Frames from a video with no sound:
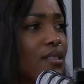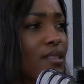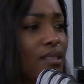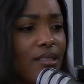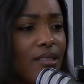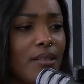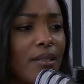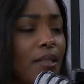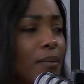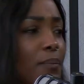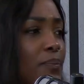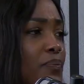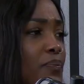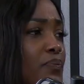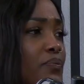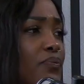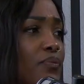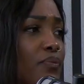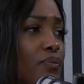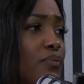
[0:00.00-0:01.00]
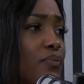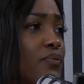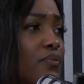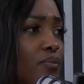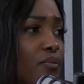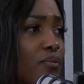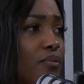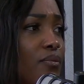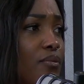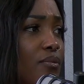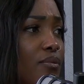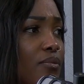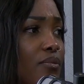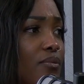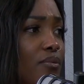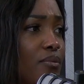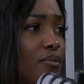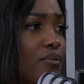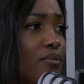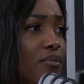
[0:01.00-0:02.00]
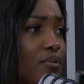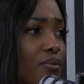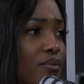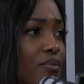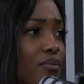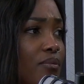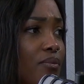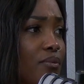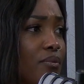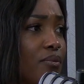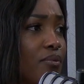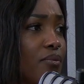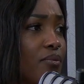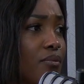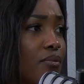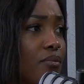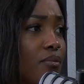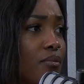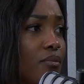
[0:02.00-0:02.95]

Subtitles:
You're definitely going to get some resistance from me